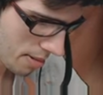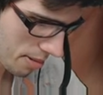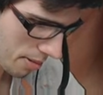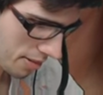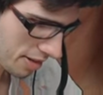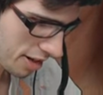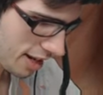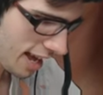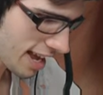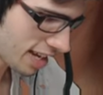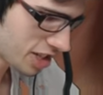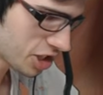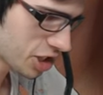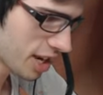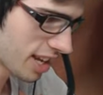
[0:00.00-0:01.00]
But we've got a
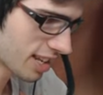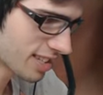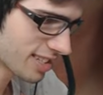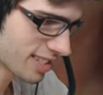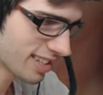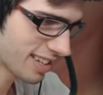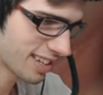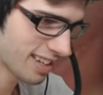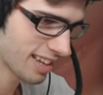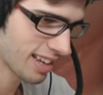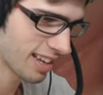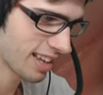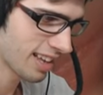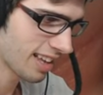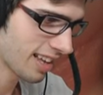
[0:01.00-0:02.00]
Shinx,
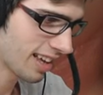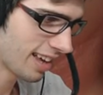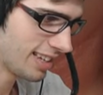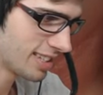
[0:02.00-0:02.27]
a